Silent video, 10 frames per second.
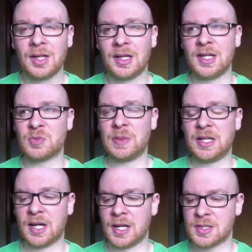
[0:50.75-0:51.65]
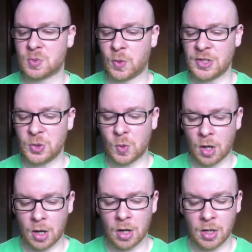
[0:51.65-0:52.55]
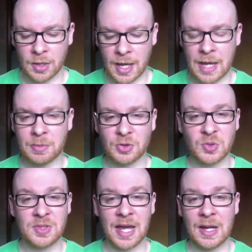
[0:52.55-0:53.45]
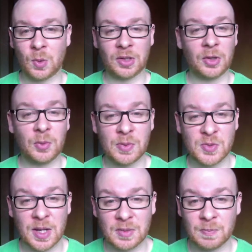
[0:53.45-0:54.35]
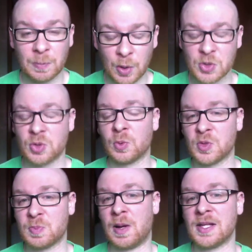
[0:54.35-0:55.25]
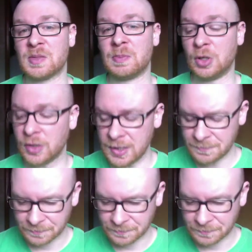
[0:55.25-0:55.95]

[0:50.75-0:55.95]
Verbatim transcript: is because when you are able to take 100% personal responsibility,